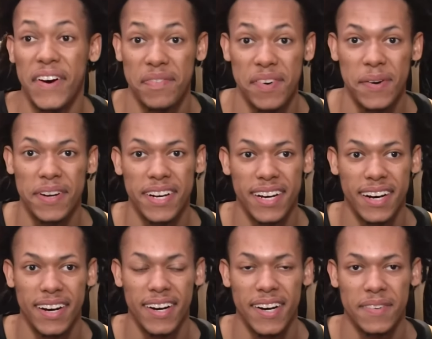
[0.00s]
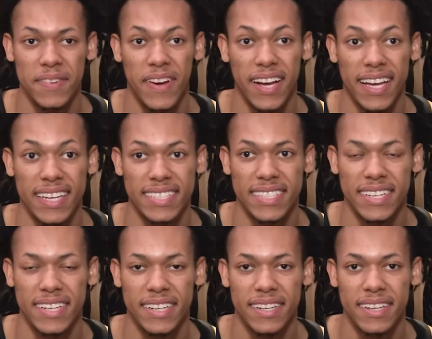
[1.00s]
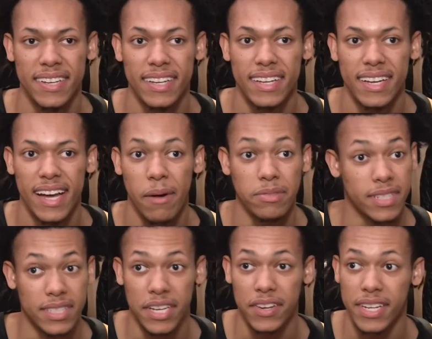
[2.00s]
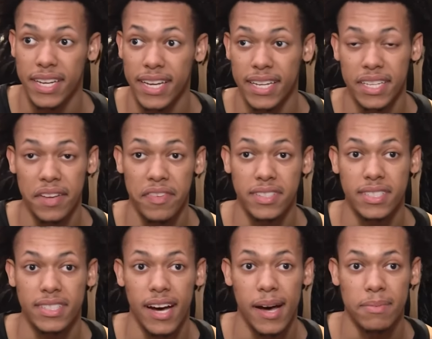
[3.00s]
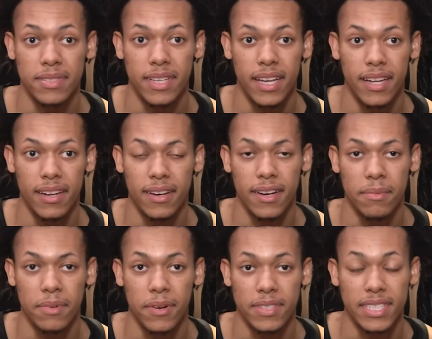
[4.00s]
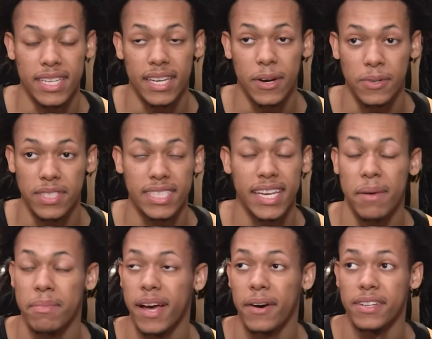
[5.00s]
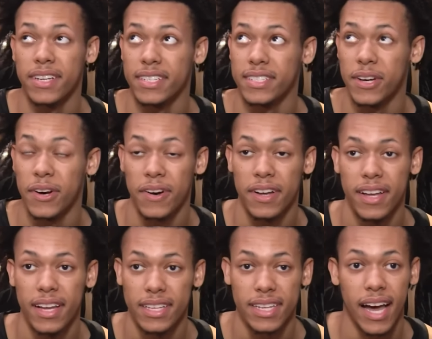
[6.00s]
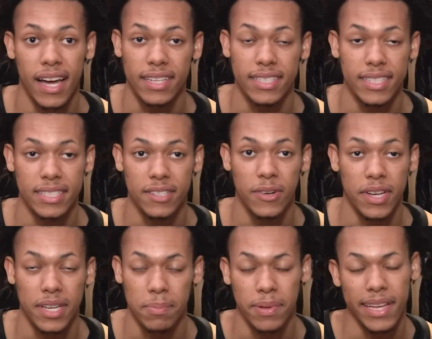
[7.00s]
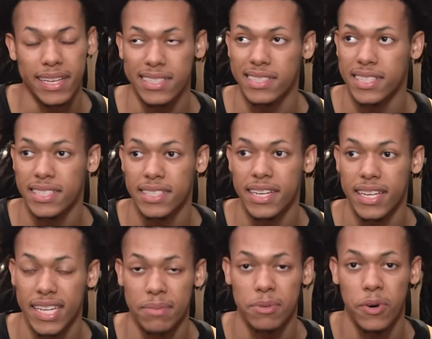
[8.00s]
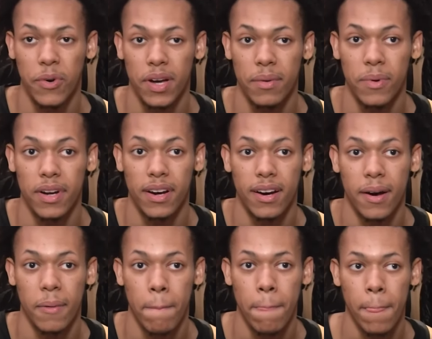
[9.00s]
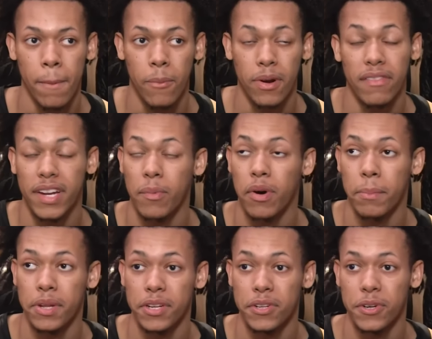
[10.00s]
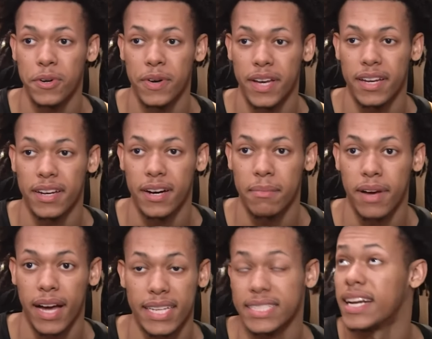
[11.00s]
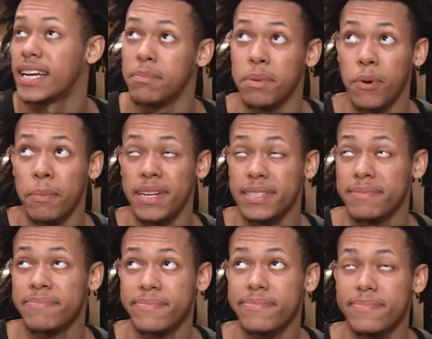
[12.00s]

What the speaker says: No, it felt good. You know, I guess I was continuing to get defensive stops, and you know, just coaches kept me out there. So kind of just, you know, keep playing consistent, keep doing what whatever they want me to do, and I guess that'll give me more minutes.